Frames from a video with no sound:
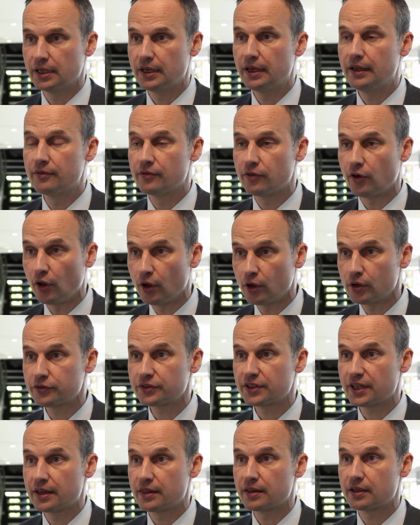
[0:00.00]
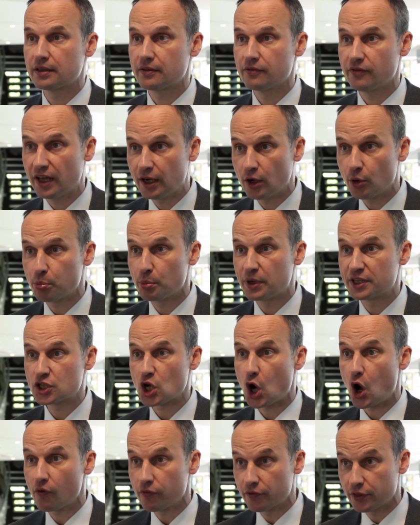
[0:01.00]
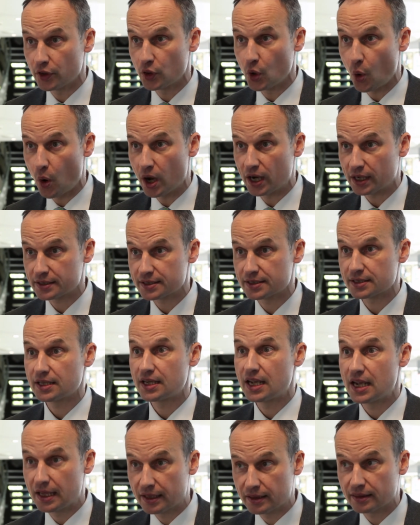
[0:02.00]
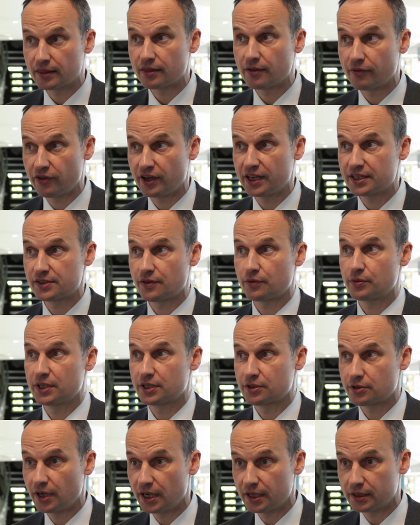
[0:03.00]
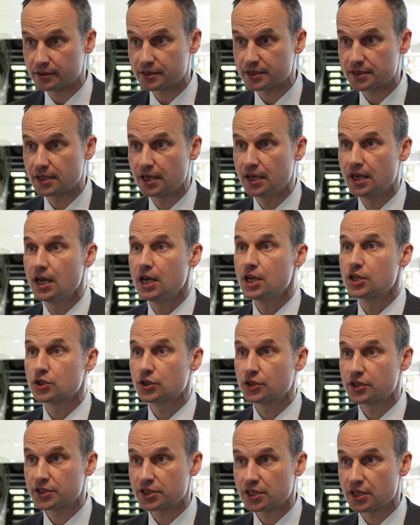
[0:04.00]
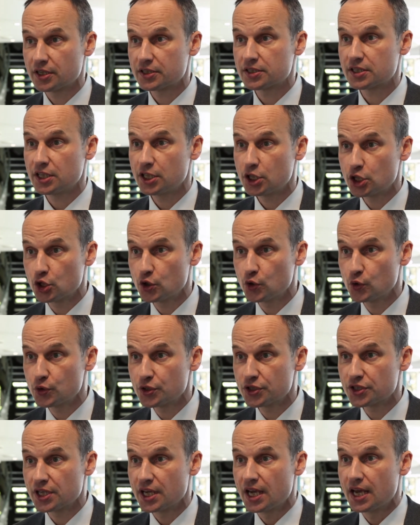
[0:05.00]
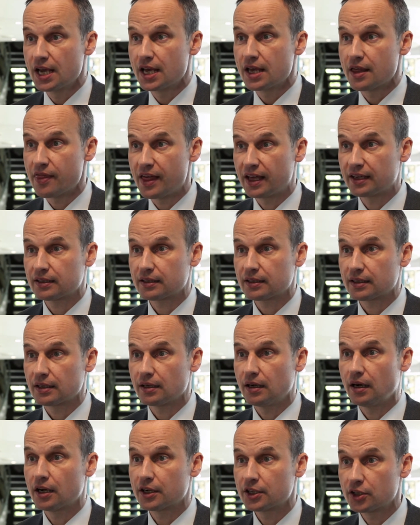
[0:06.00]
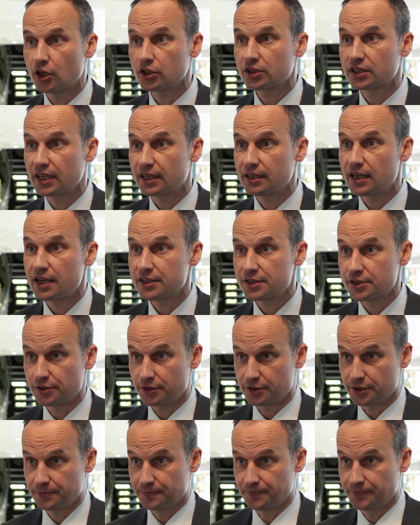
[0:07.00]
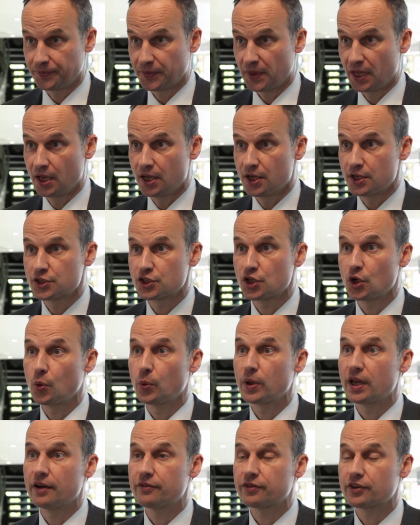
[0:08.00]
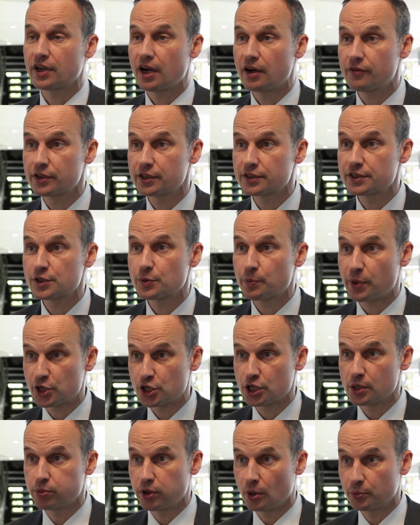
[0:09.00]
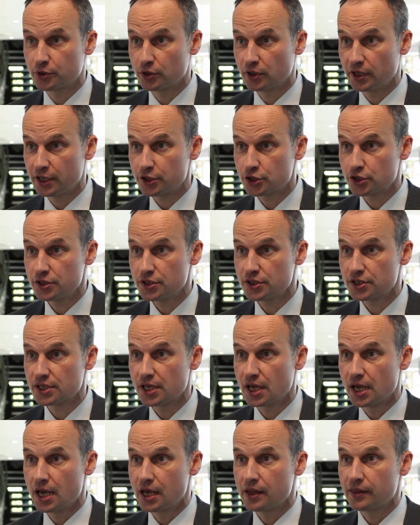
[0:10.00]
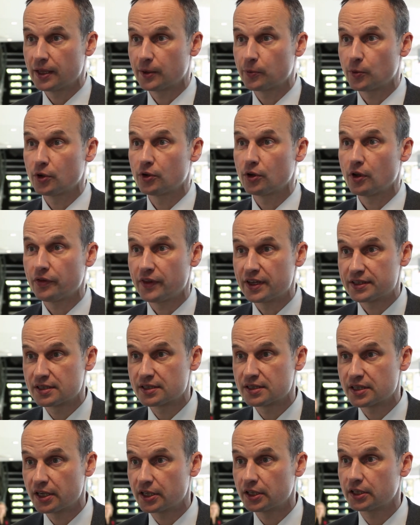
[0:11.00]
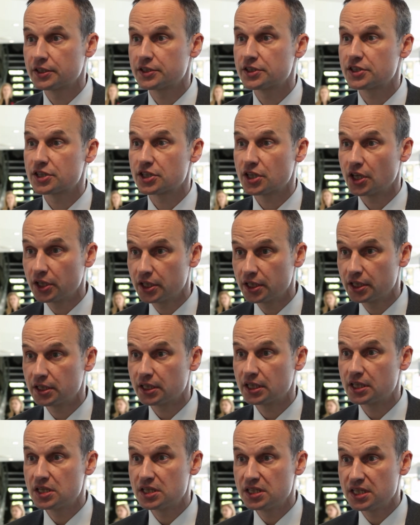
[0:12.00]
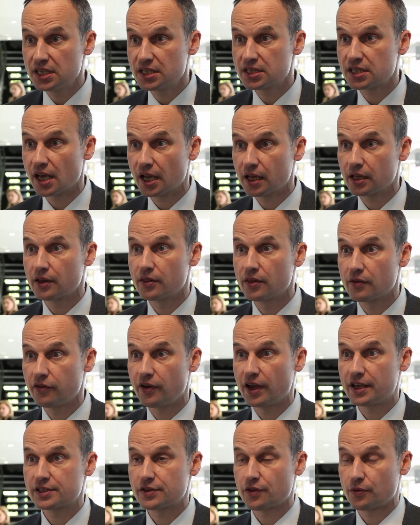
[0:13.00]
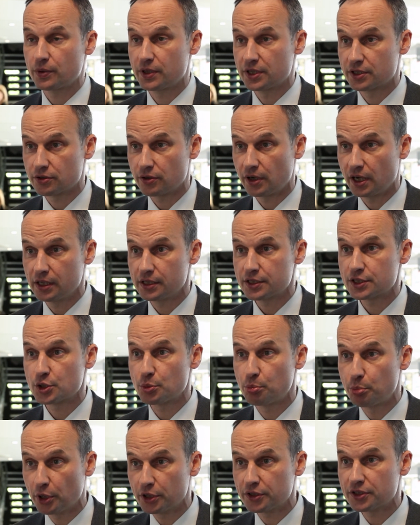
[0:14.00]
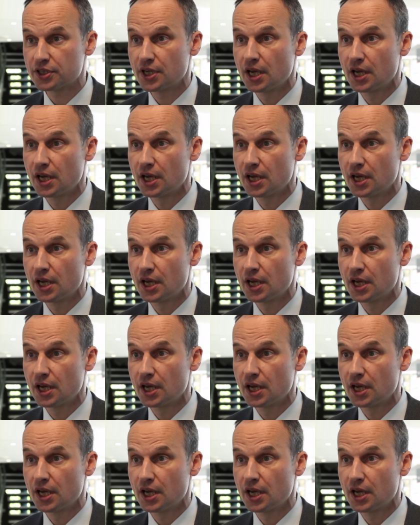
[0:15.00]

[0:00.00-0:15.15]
involved in the development of the NOACs in the phase 3 trials to discuss issues that are not yet answered. So we have covered special populations that were not necessarily studied in detail in the phase 3 trials, but